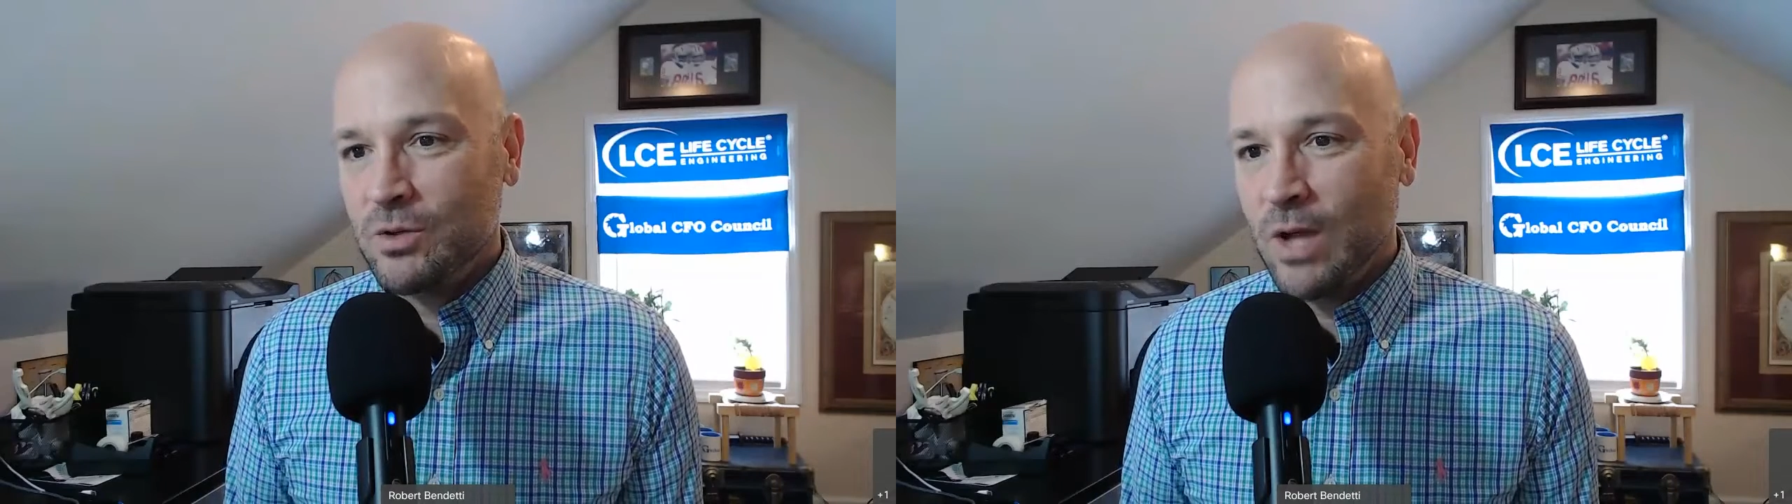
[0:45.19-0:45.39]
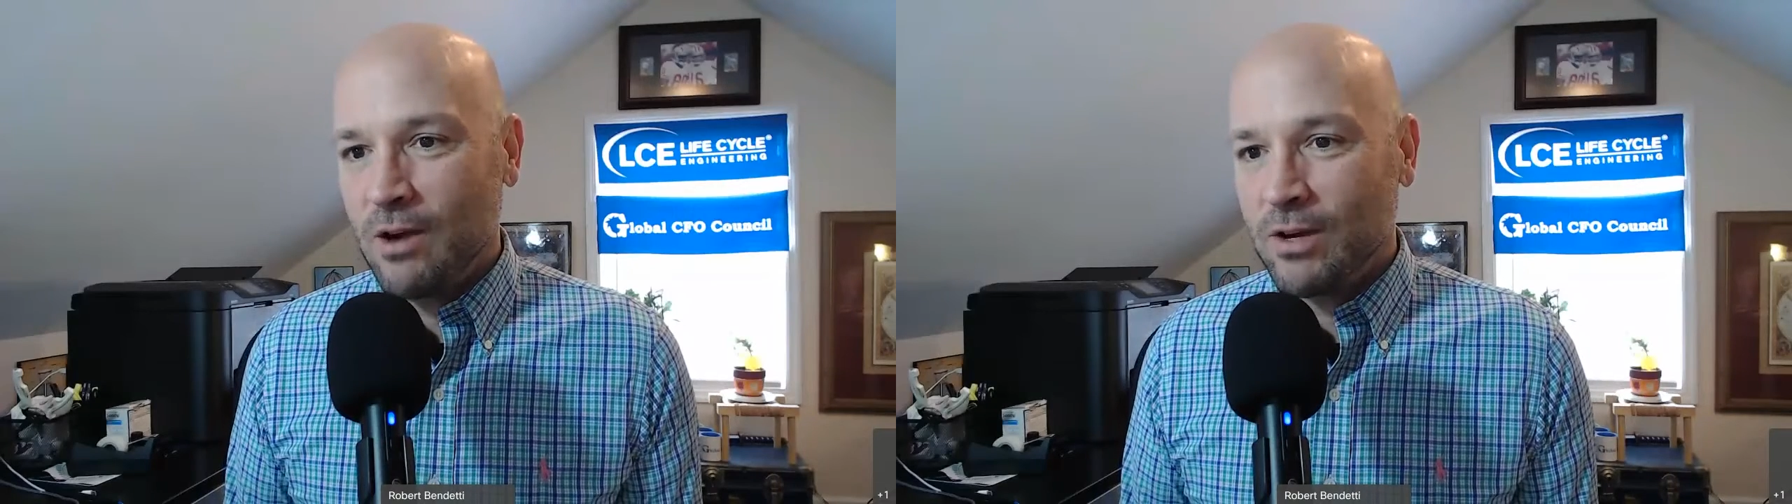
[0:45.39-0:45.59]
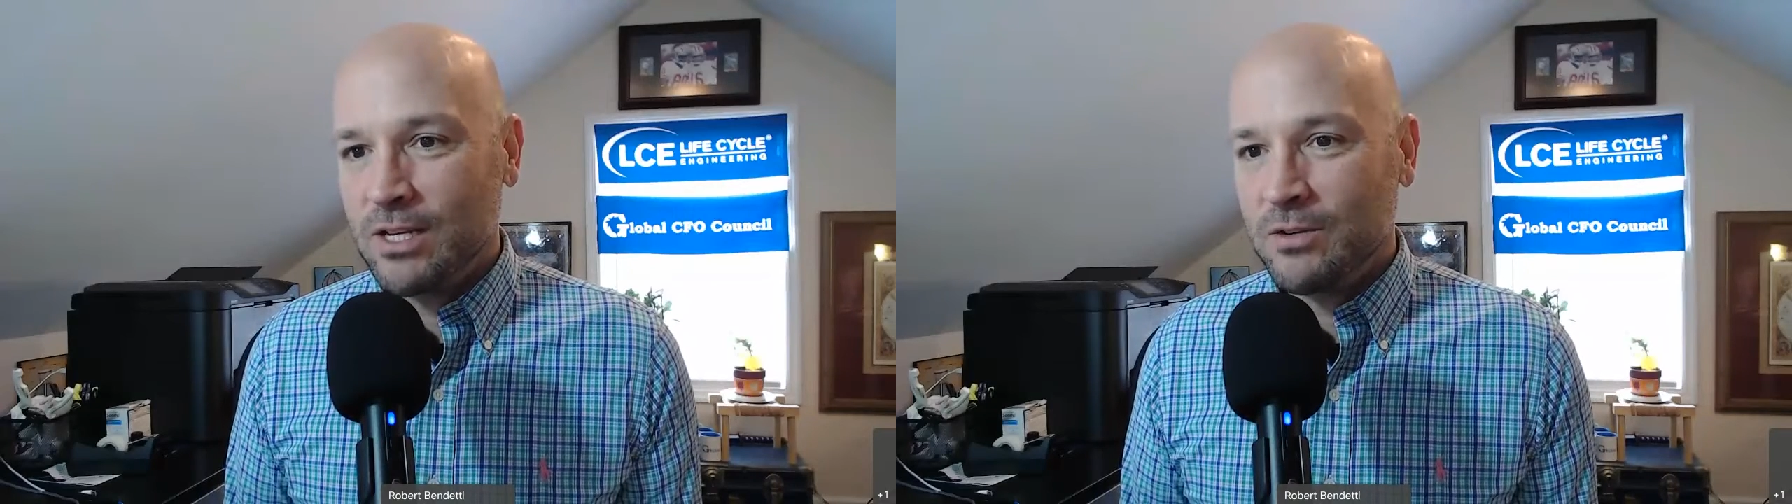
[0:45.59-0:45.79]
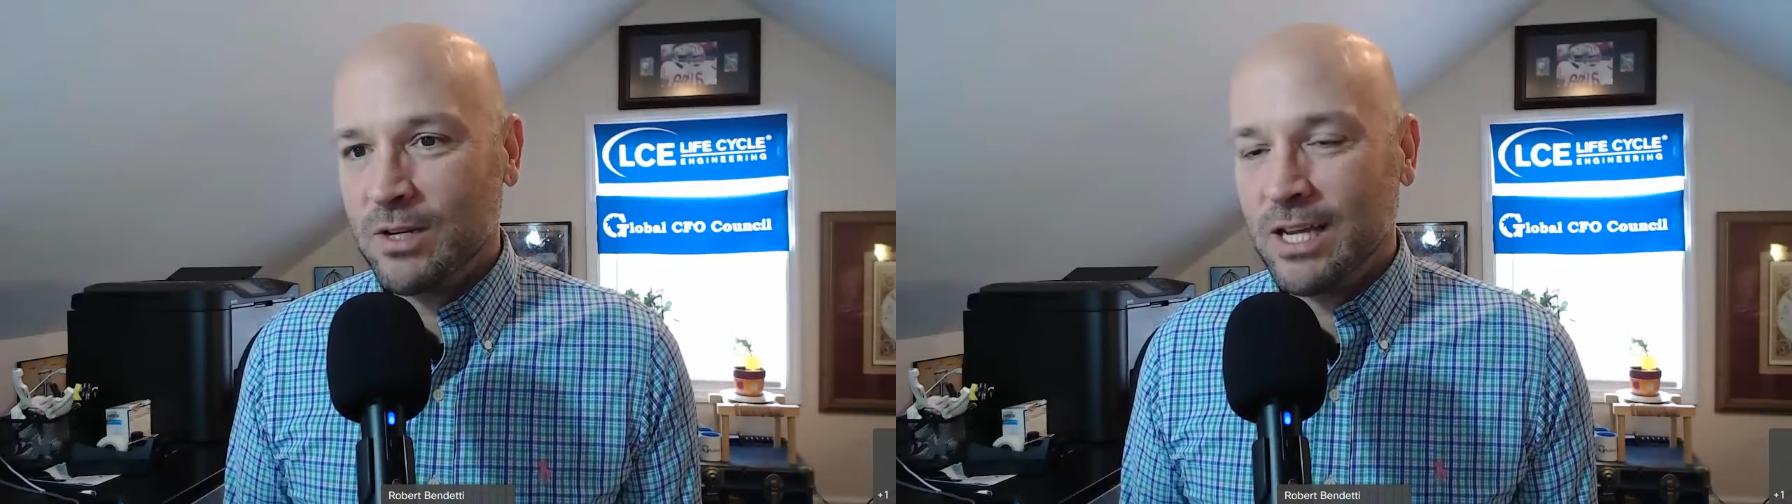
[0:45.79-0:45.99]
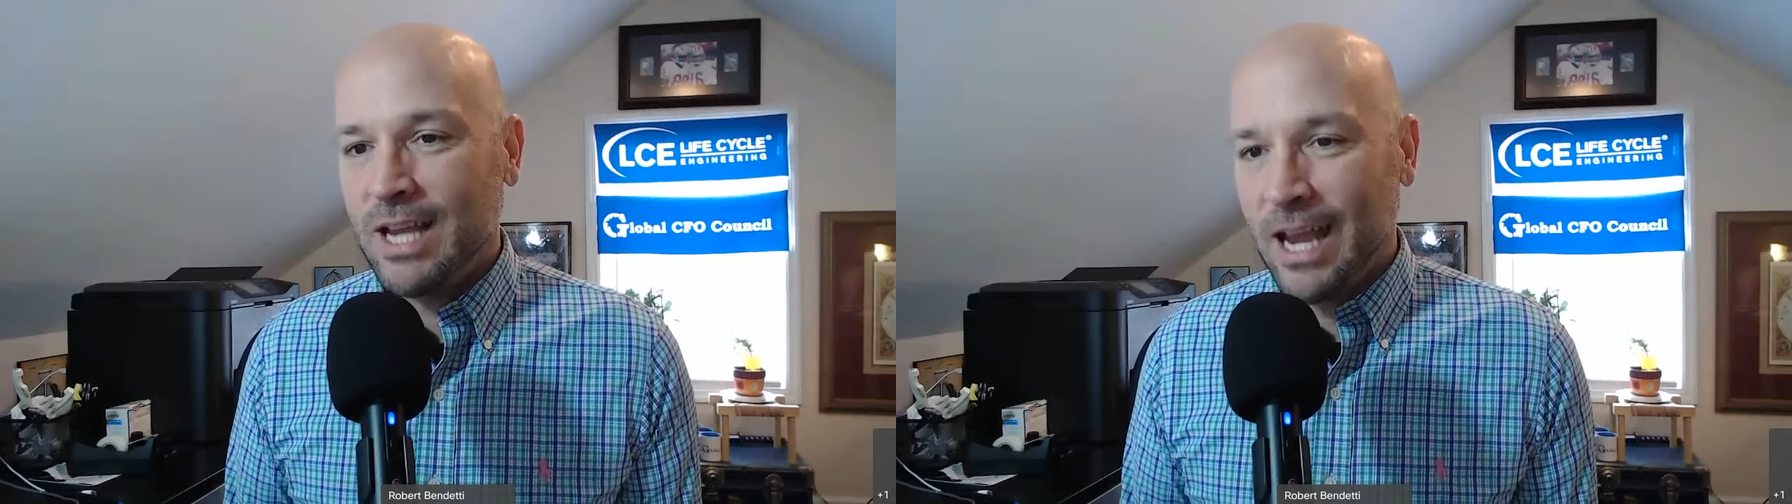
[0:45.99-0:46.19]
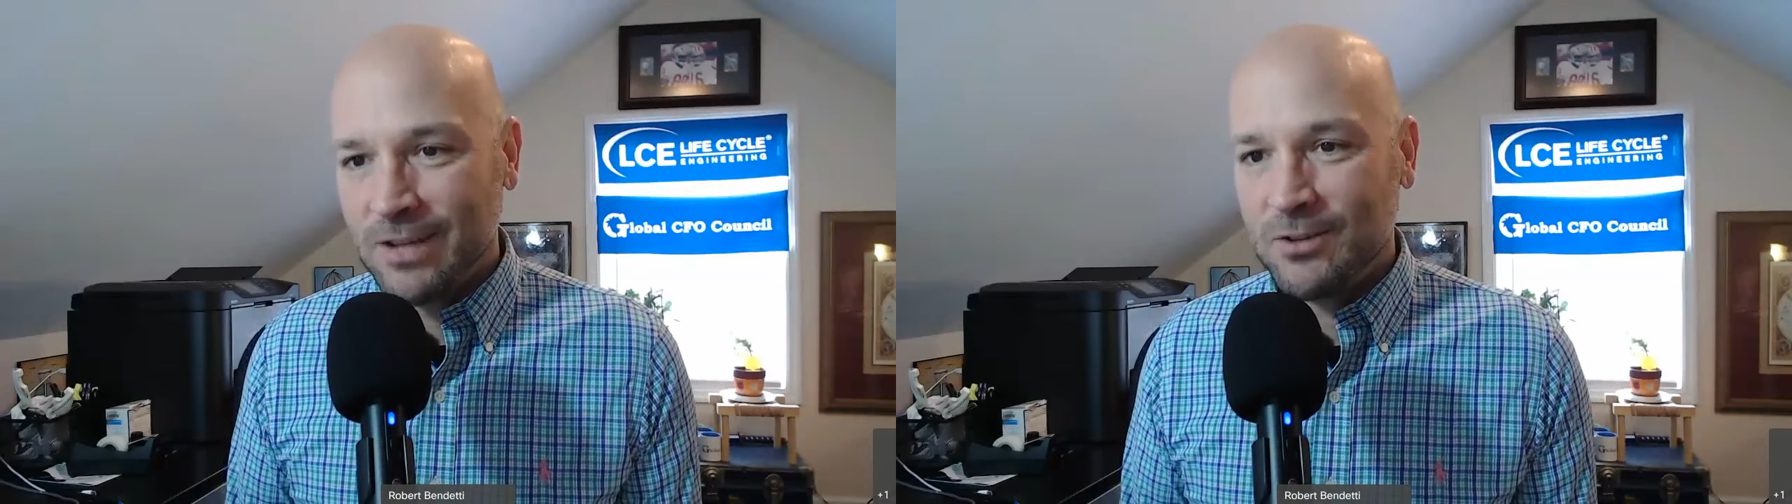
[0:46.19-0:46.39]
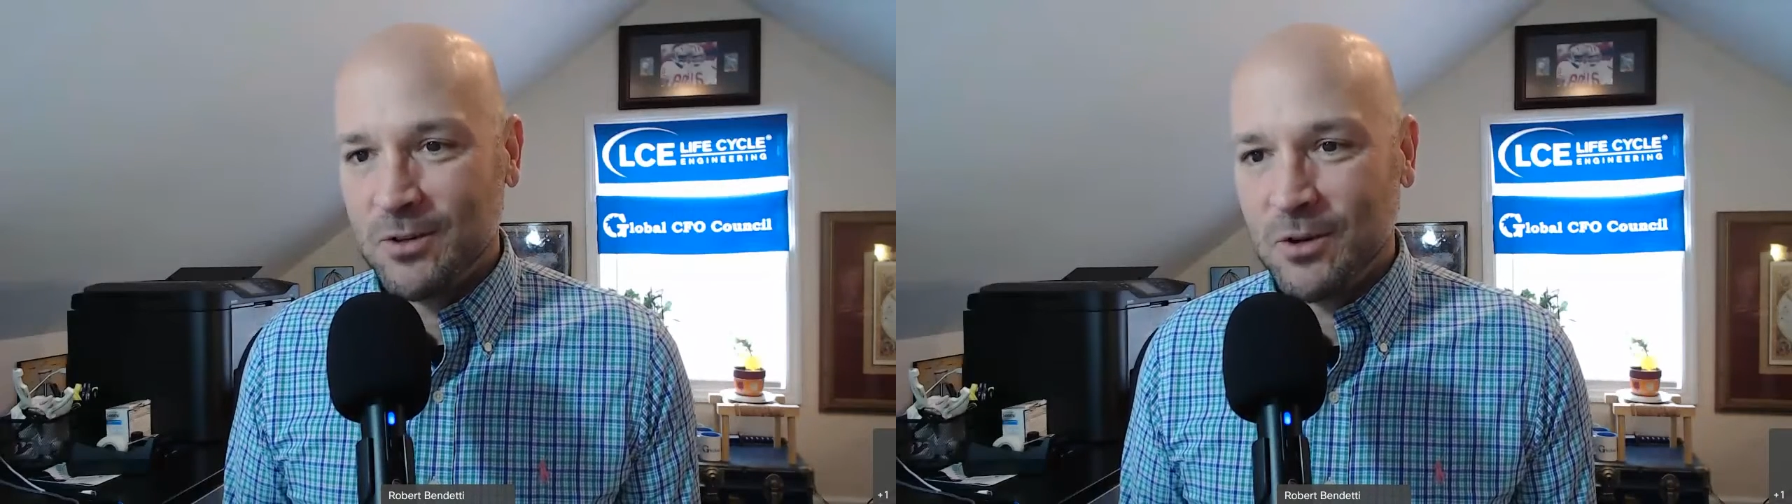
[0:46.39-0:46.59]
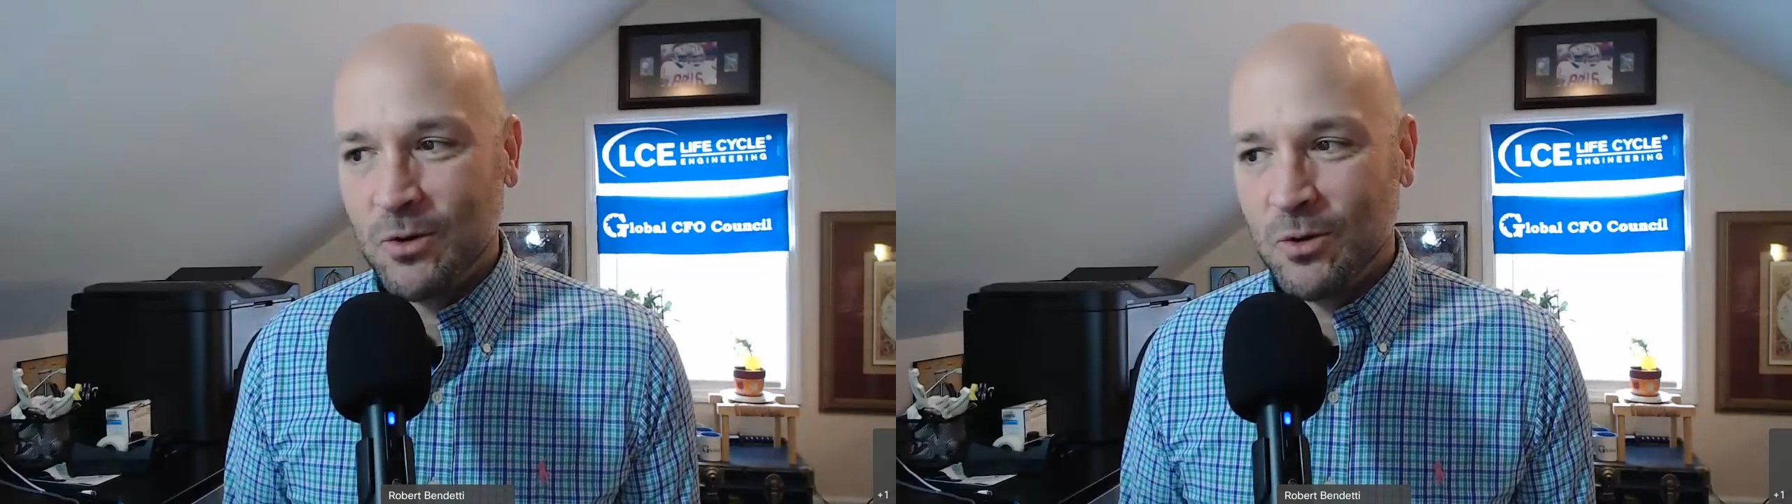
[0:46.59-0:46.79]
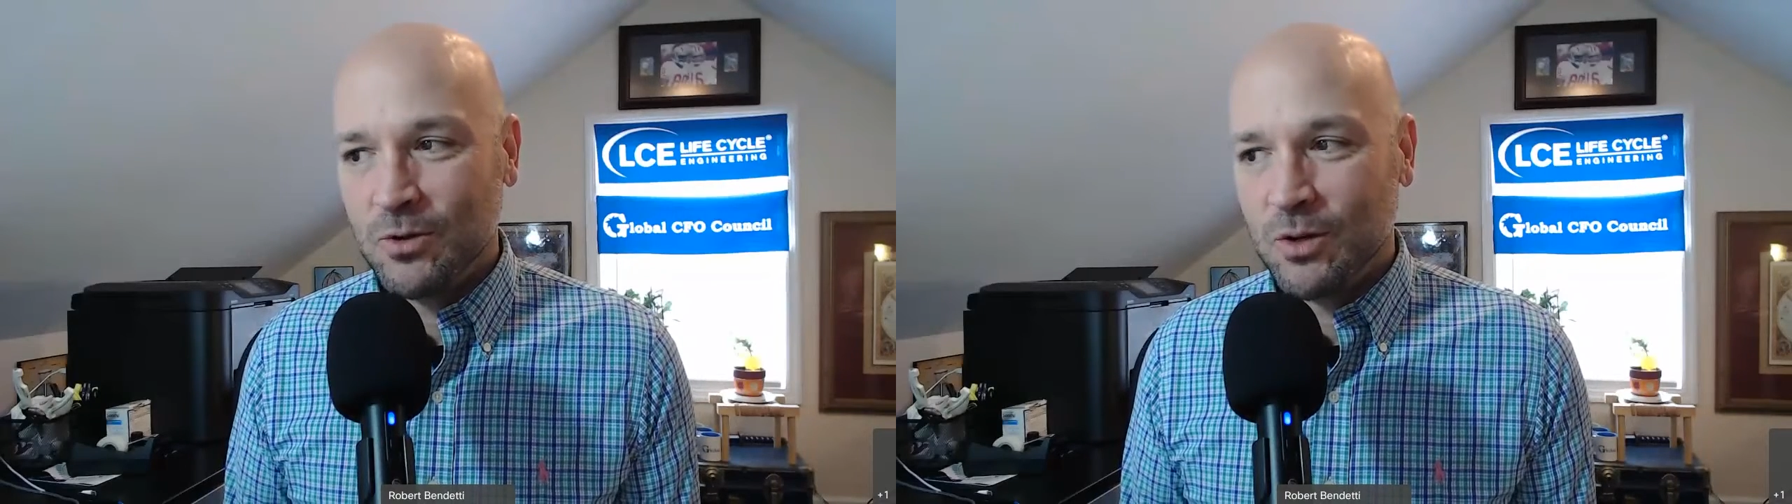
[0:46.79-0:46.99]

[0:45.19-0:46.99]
how can you handle the cold,